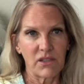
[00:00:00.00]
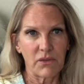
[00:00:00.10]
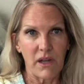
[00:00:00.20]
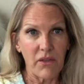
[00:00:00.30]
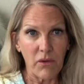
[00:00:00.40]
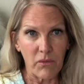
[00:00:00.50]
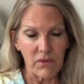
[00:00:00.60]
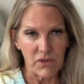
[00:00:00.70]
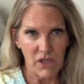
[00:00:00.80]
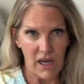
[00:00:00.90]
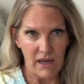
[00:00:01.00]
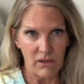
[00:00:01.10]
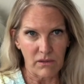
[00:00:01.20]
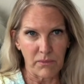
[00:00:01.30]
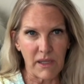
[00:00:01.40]
another
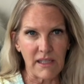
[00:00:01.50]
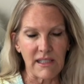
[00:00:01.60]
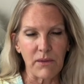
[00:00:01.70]
child, because he